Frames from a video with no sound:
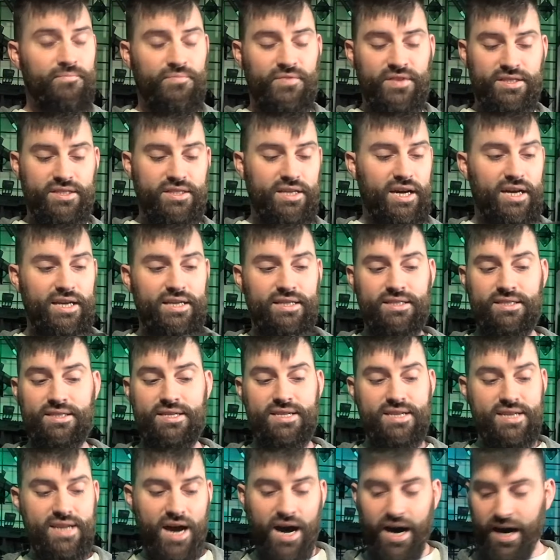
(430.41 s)
This guy is
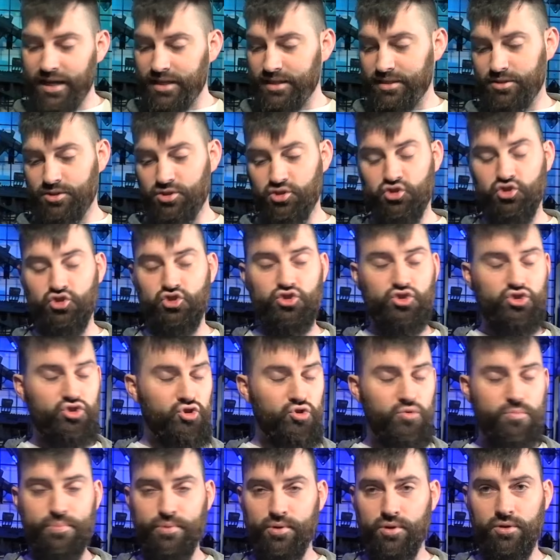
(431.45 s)
not
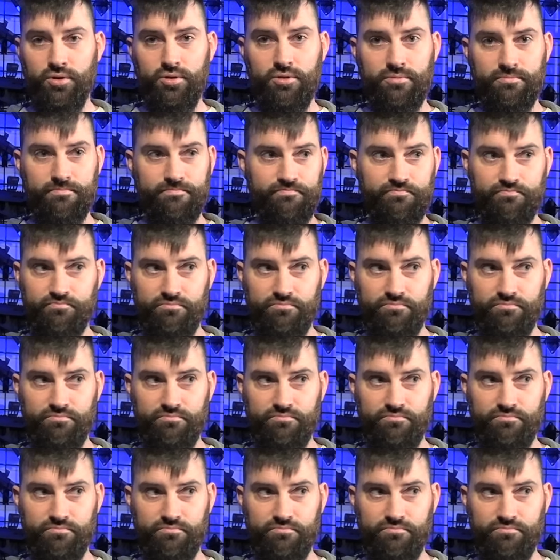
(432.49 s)
super,